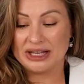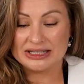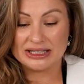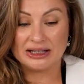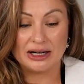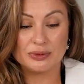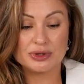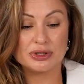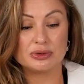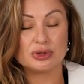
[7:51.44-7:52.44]
that
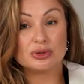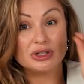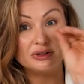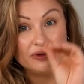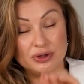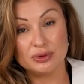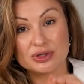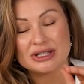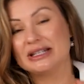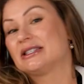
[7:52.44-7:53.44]
allows you to
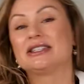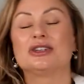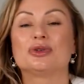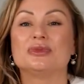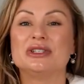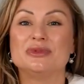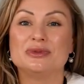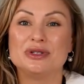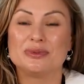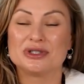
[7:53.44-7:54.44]
infuse the serum deep
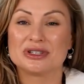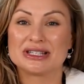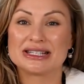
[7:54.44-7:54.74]
into the